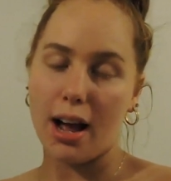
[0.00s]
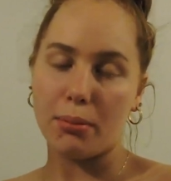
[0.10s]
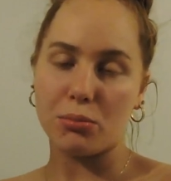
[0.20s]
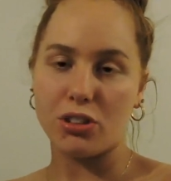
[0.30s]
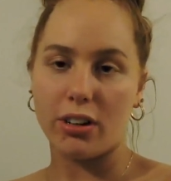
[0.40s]

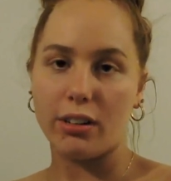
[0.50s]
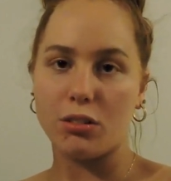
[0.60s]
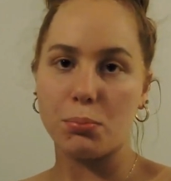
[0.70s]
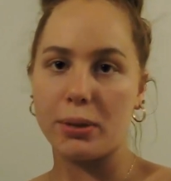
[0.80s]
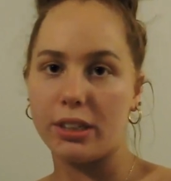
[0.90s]
I'm sorry it was a
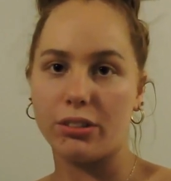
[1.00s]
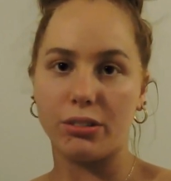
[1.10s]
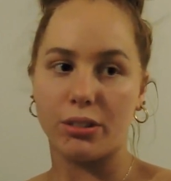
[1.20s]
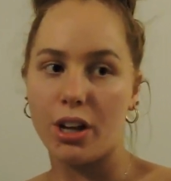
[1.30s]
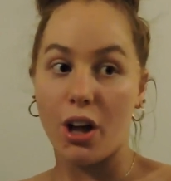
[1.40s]
bit
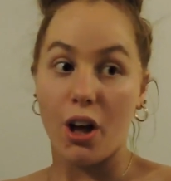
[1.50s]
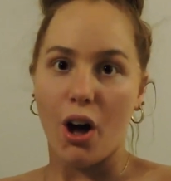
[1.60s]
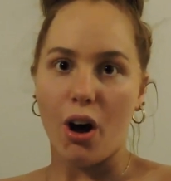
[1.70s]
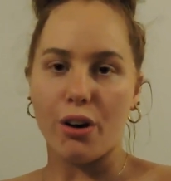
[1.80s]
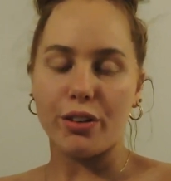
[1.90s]
all
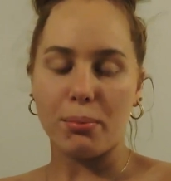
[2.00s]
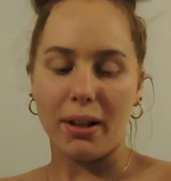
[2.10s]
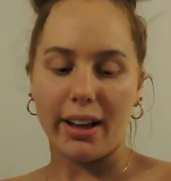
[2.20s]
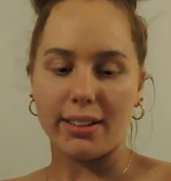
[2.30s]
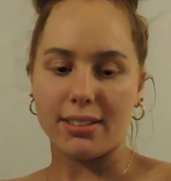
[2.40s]
over the
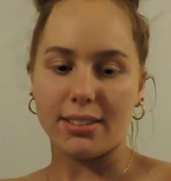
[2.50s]
place